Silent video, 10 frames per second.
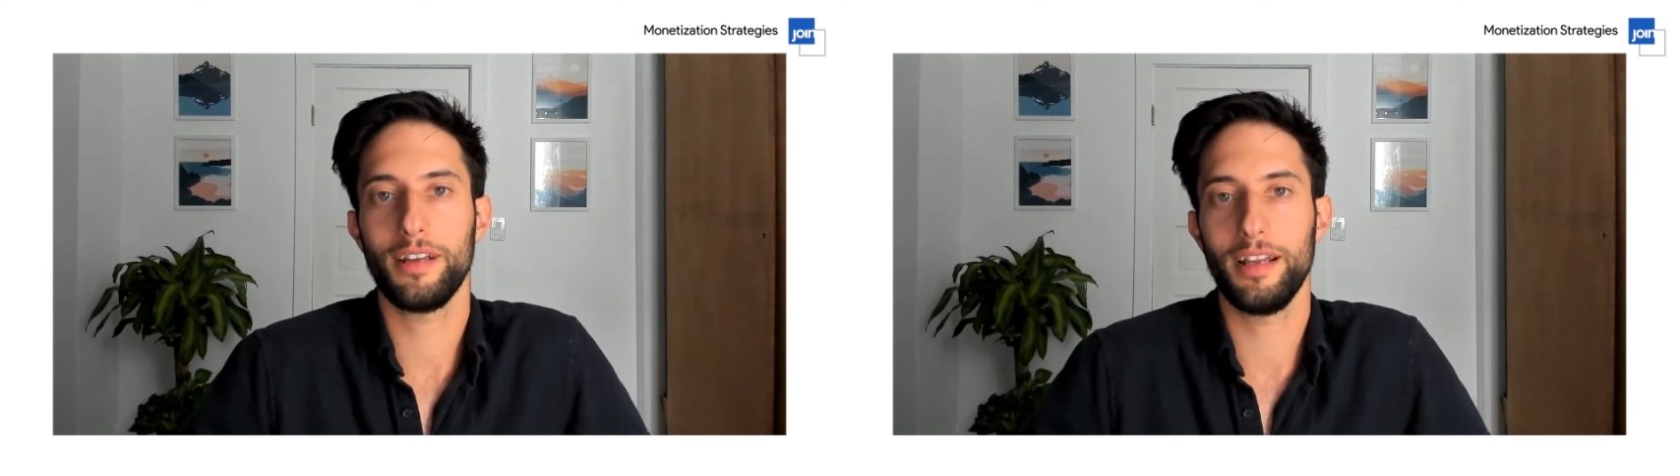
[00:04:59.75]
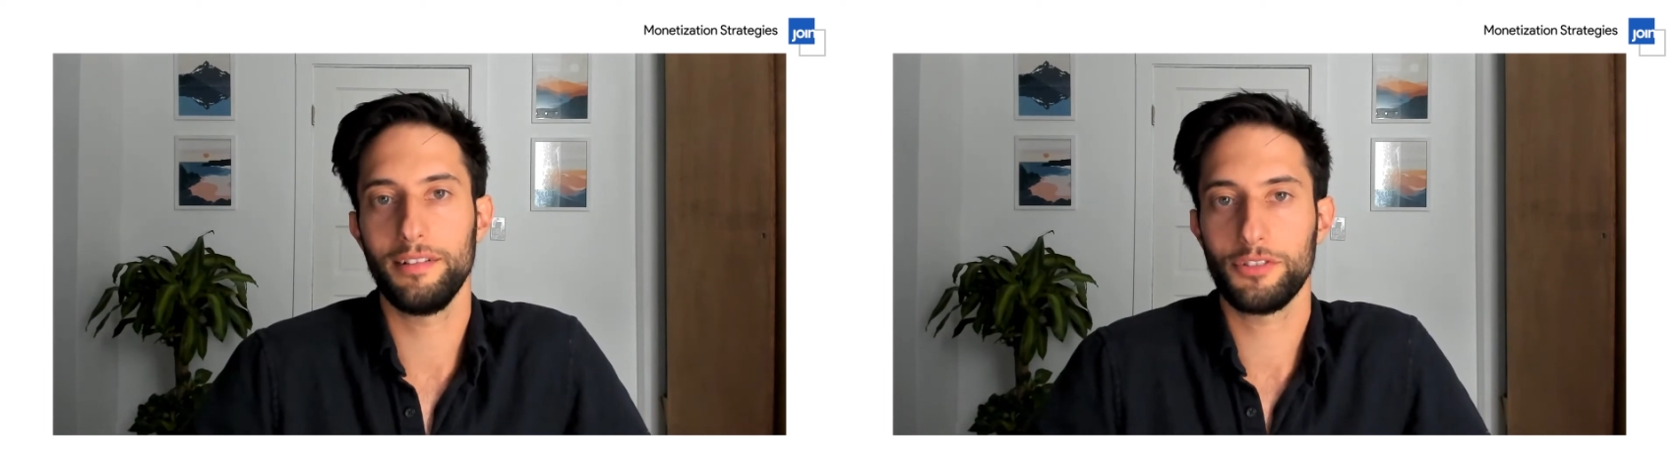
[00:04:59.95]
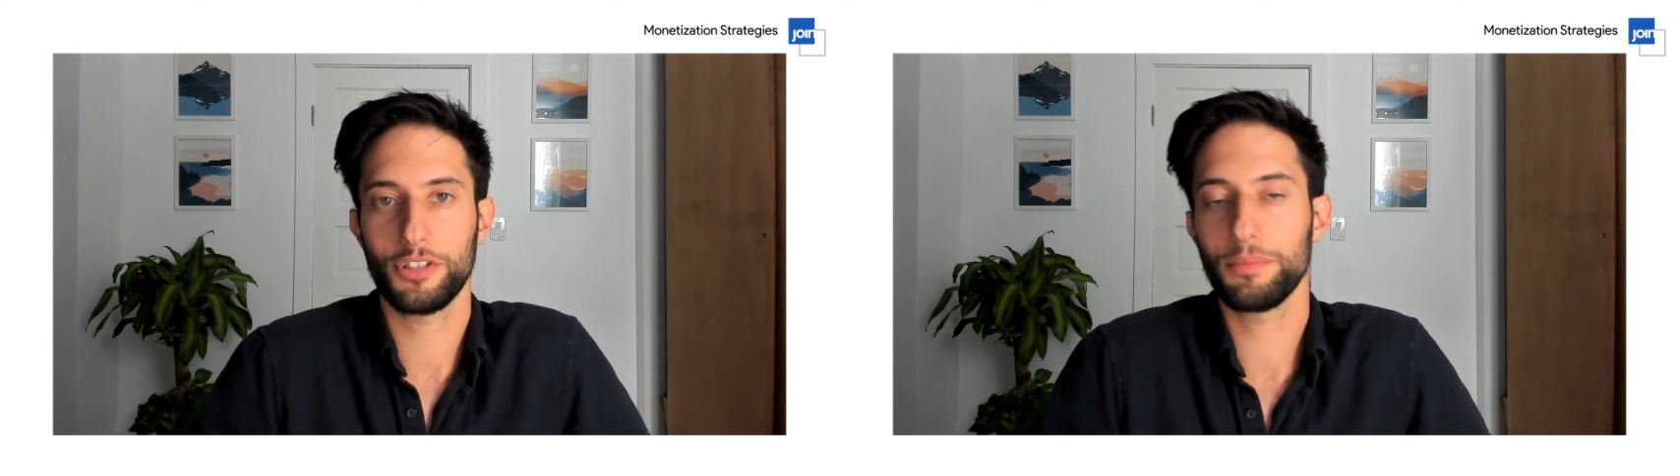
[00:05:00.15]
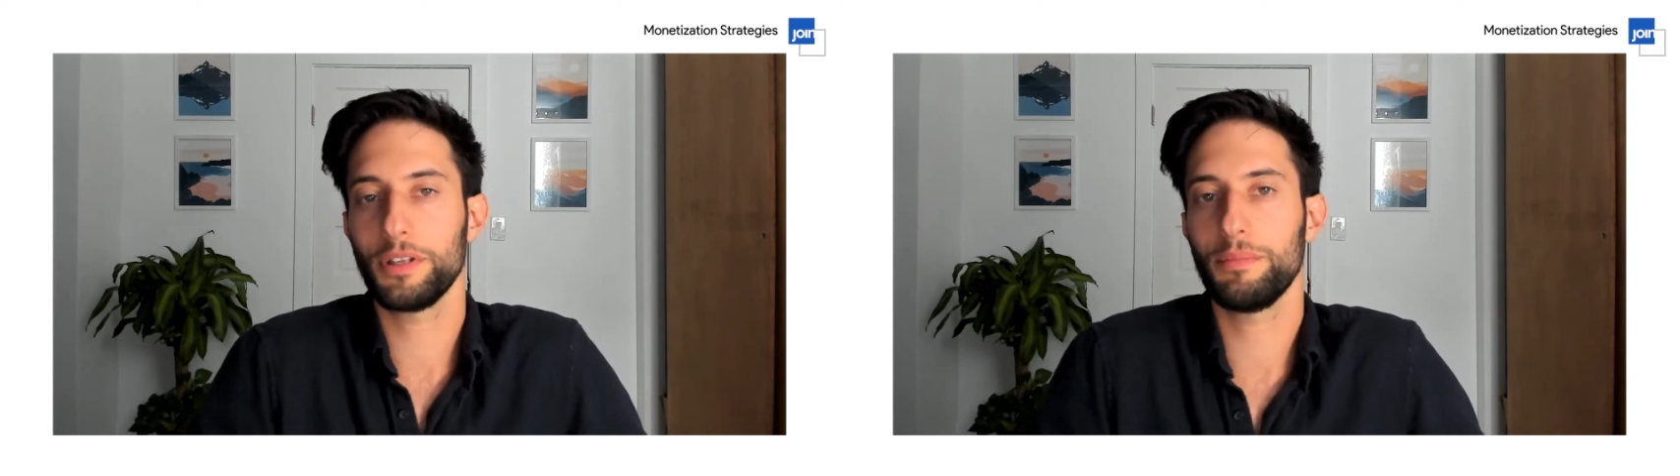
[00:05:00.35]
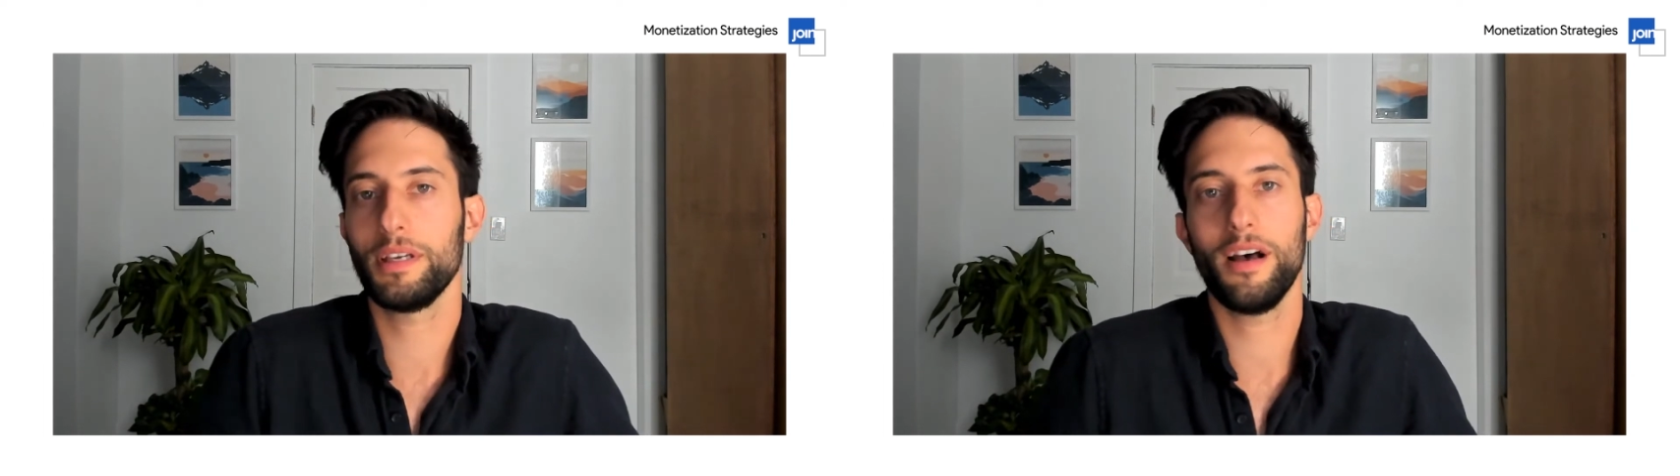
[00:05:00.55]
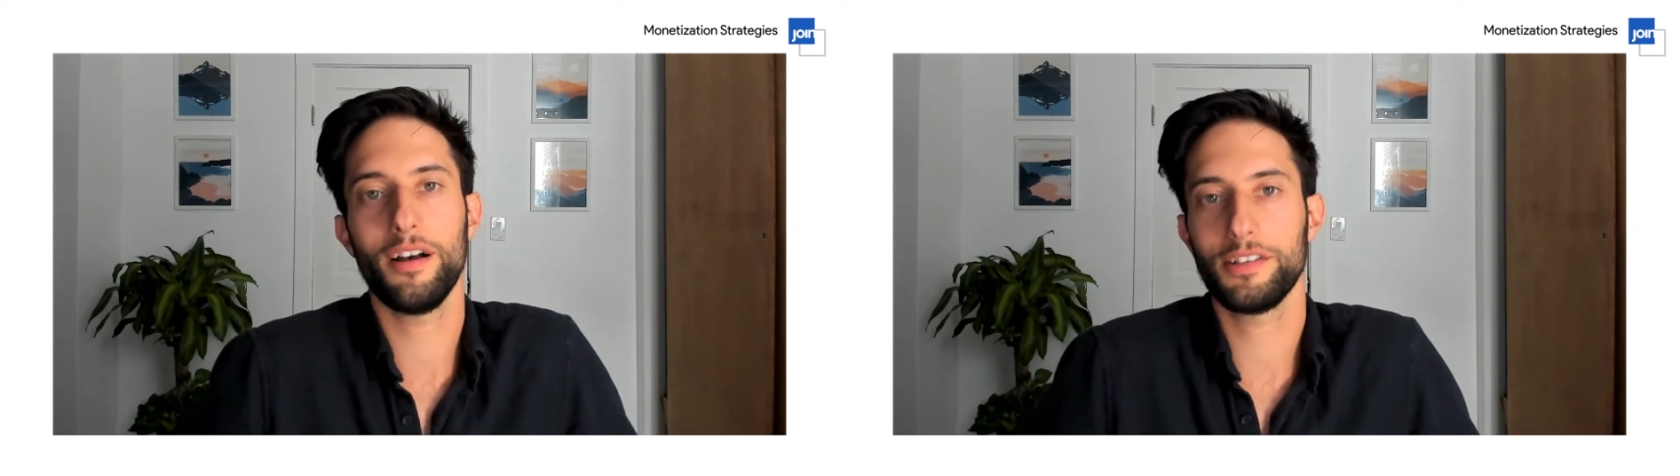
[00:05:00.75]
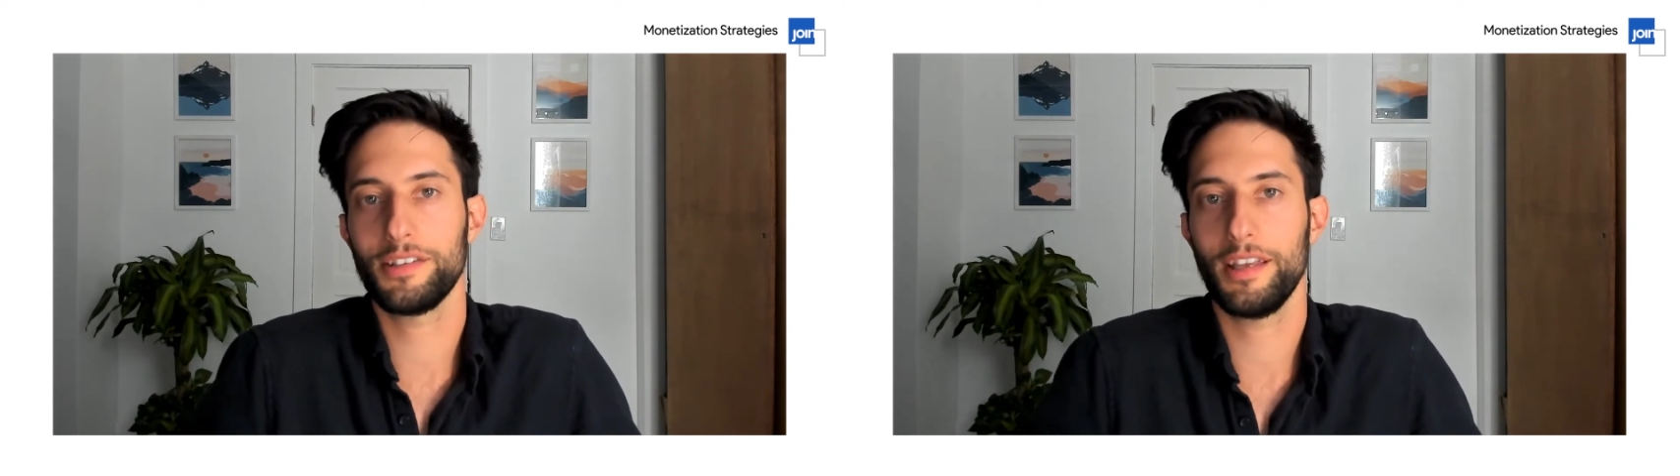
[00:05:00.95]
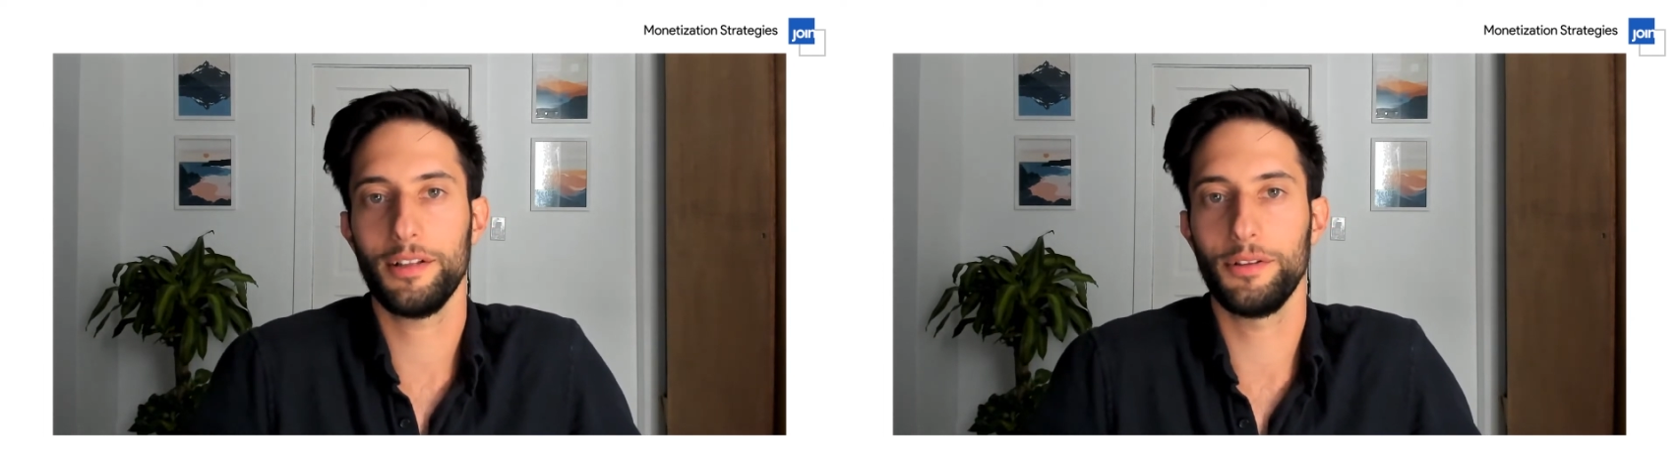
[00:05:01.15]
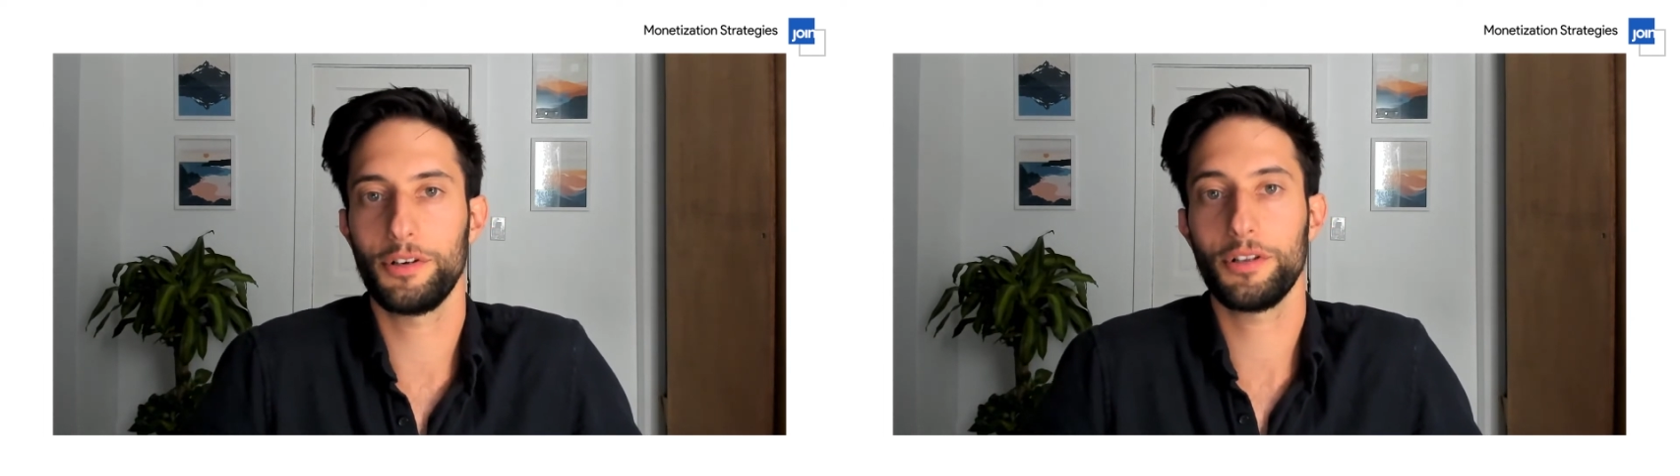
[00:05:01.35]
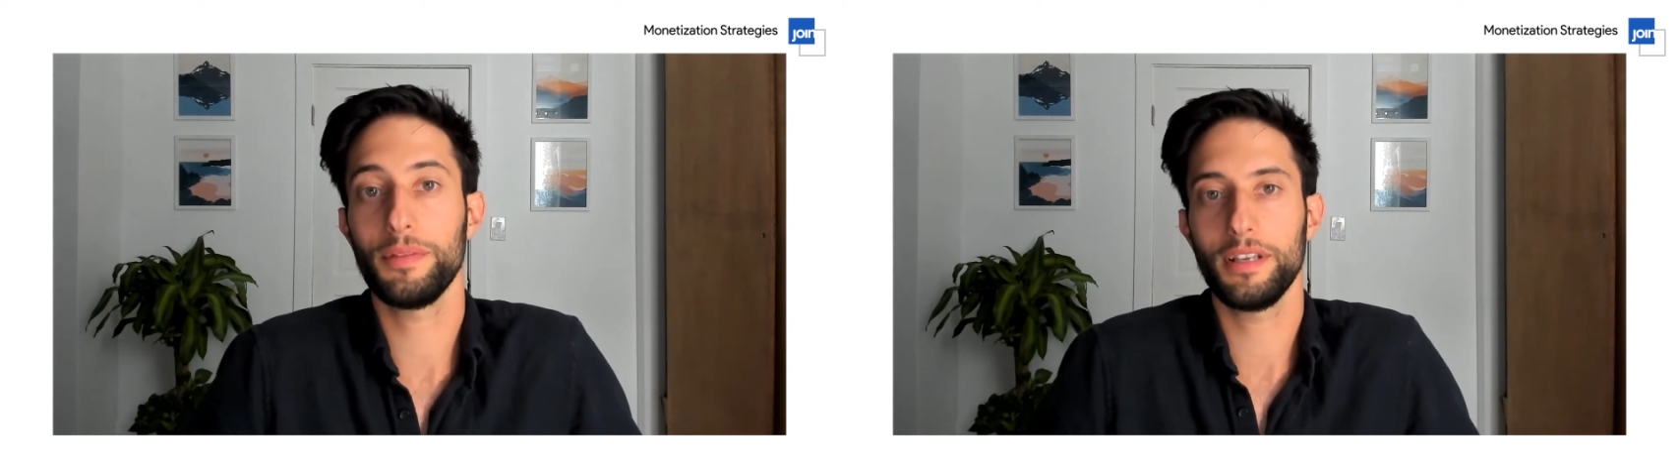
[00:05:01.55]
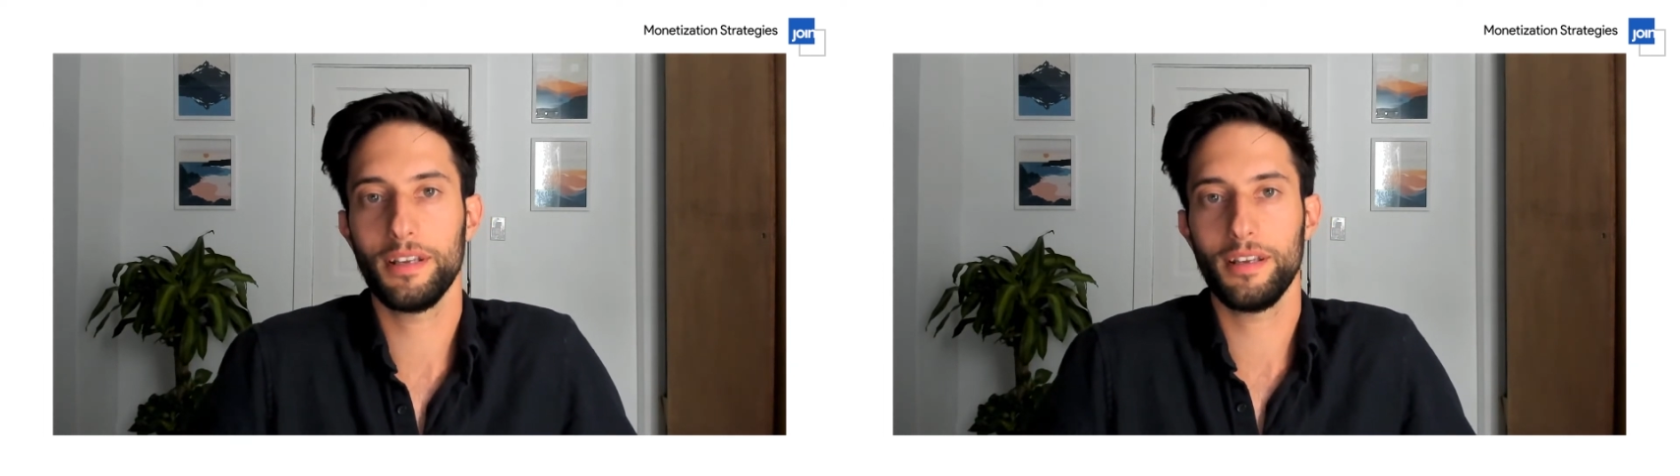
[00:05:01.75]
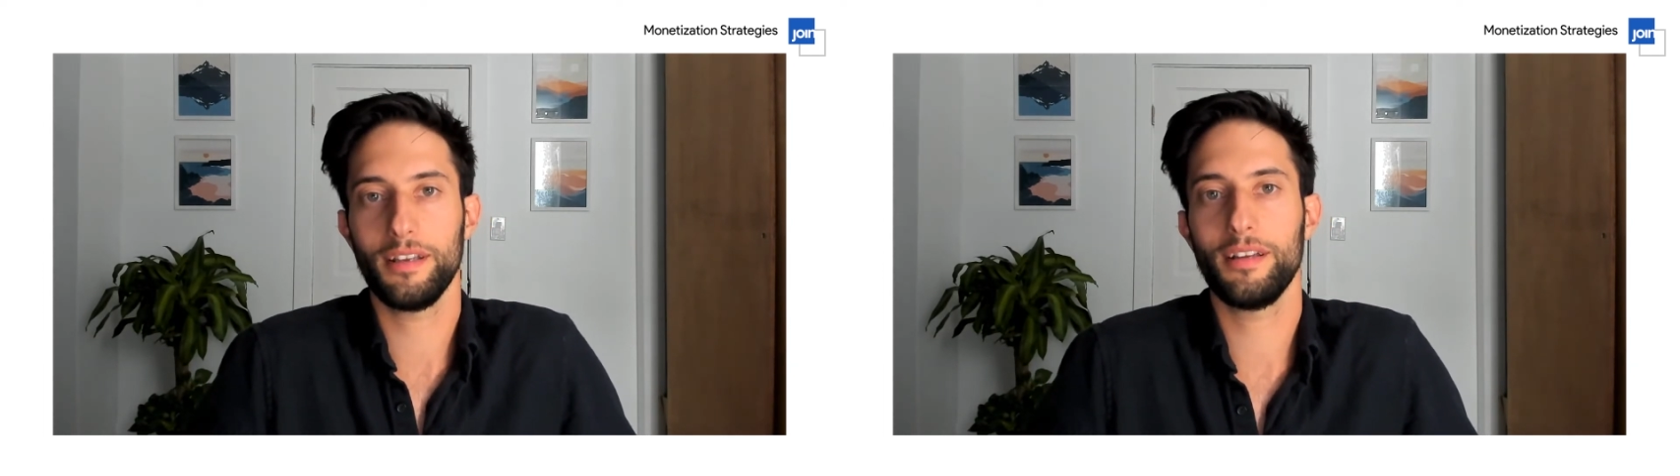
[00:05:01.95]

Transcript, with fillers: and simply because they alerted me